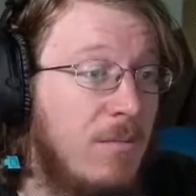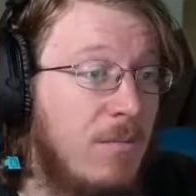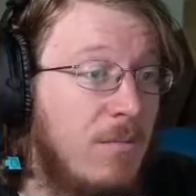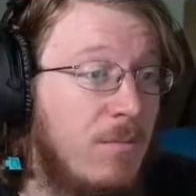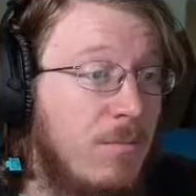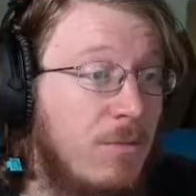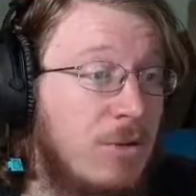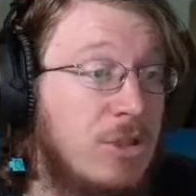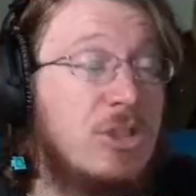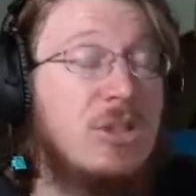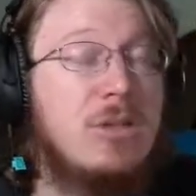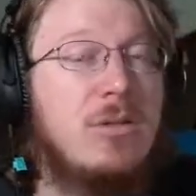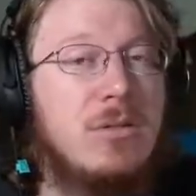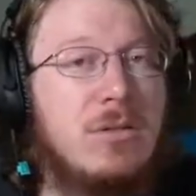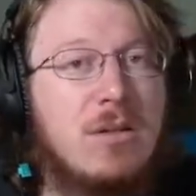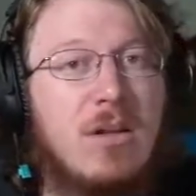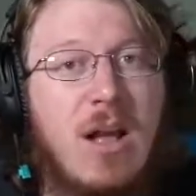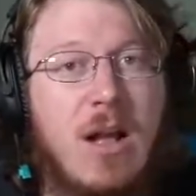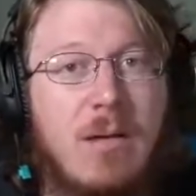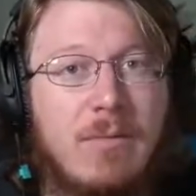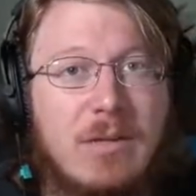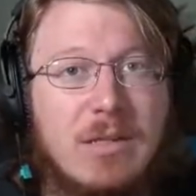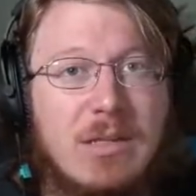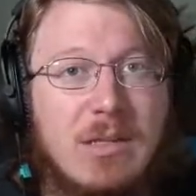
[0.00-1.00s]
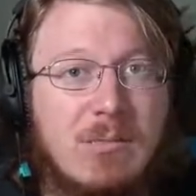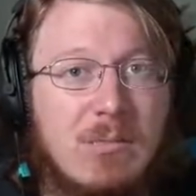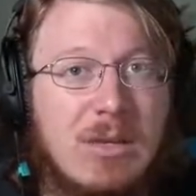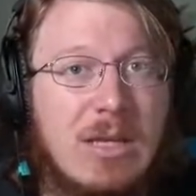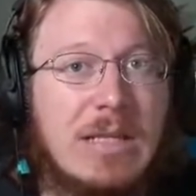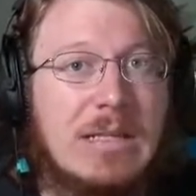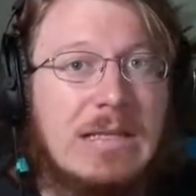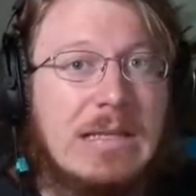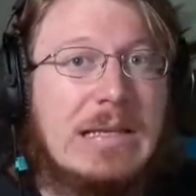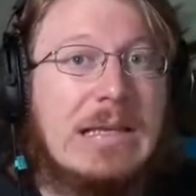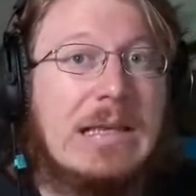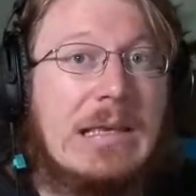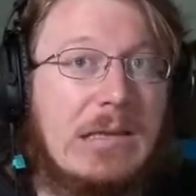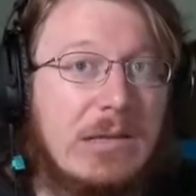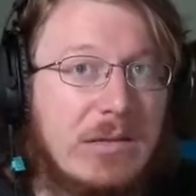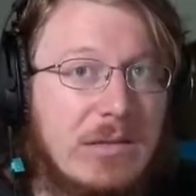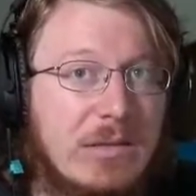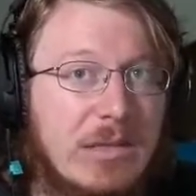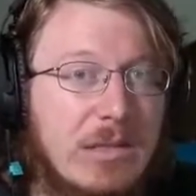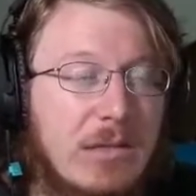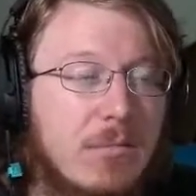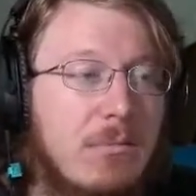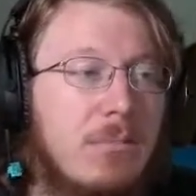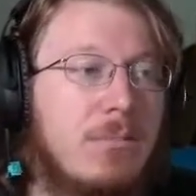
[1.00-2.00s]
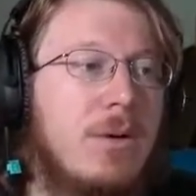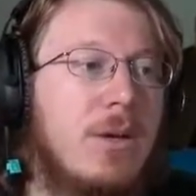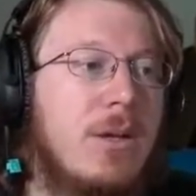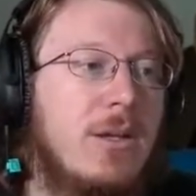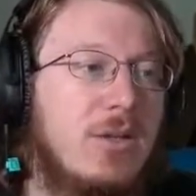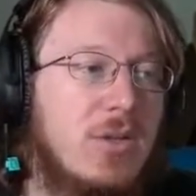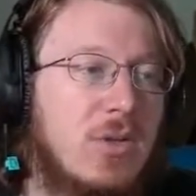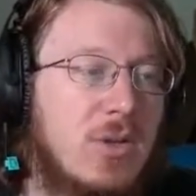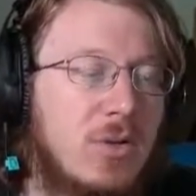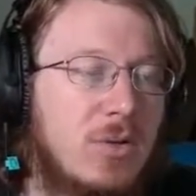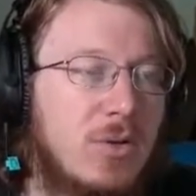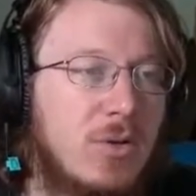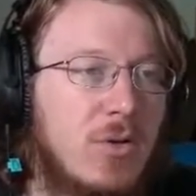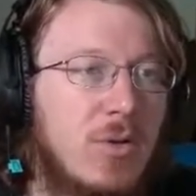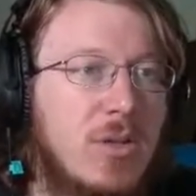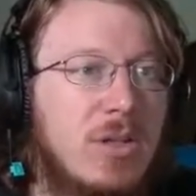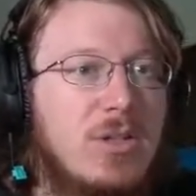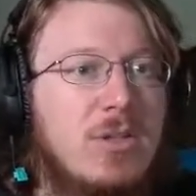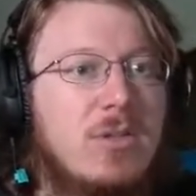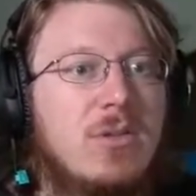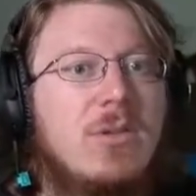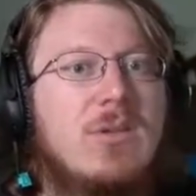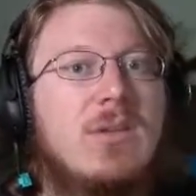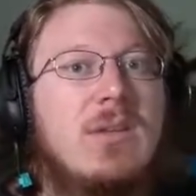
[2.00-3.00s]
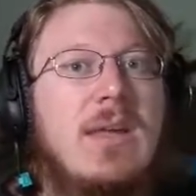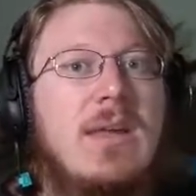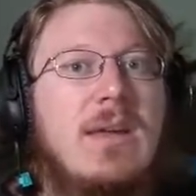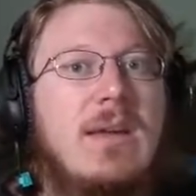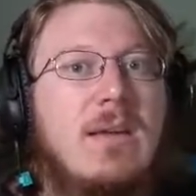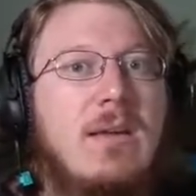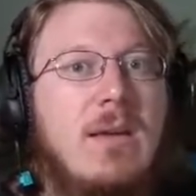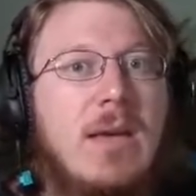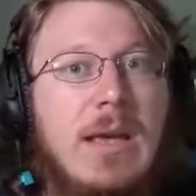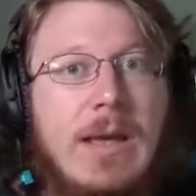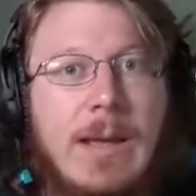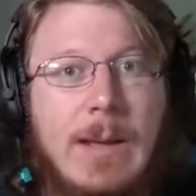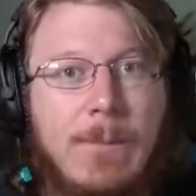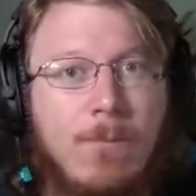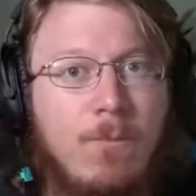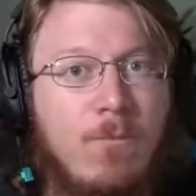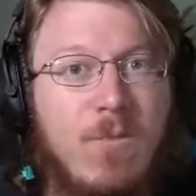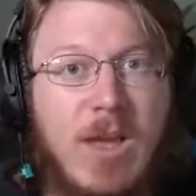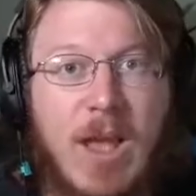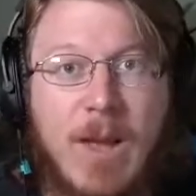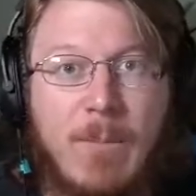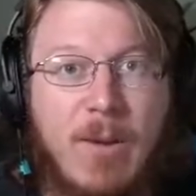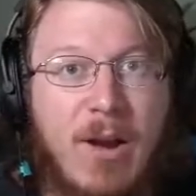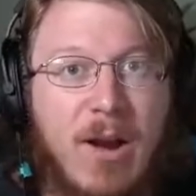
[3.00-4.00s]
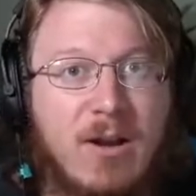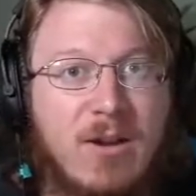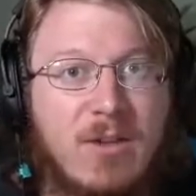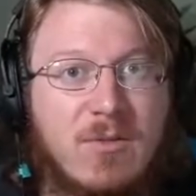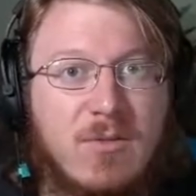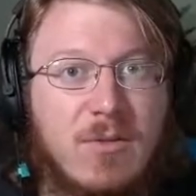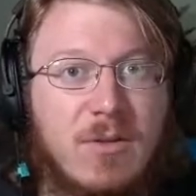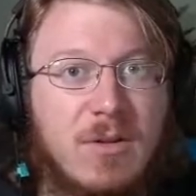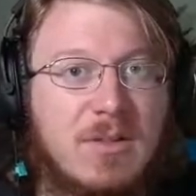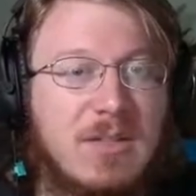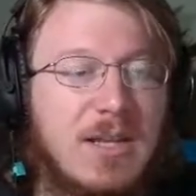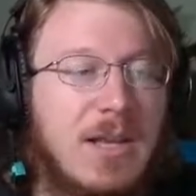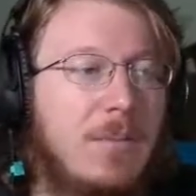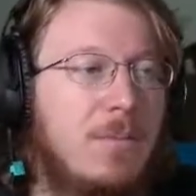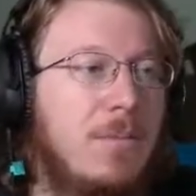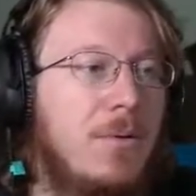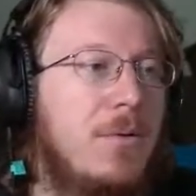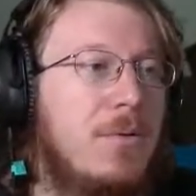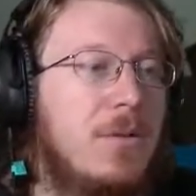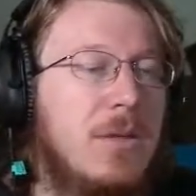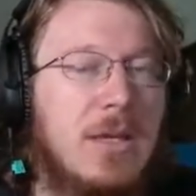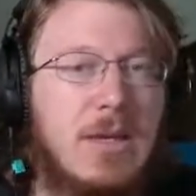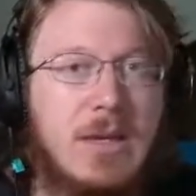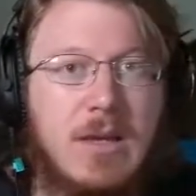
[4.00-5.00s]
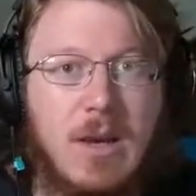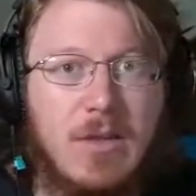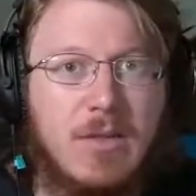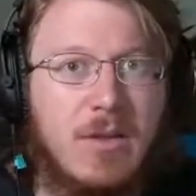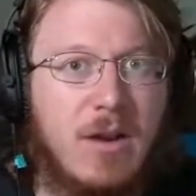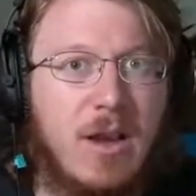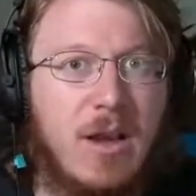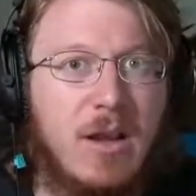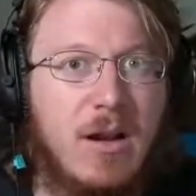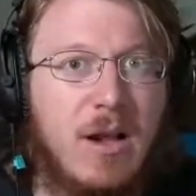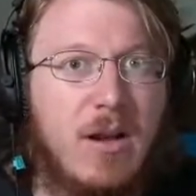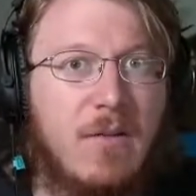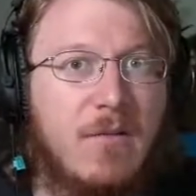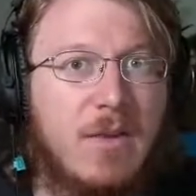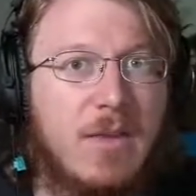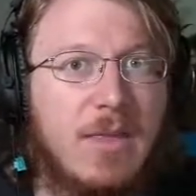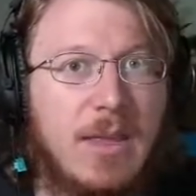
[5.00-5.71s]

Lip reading: Which usually obviously means it kills them, but certain creatures like vampires, for example, you can cut their head off and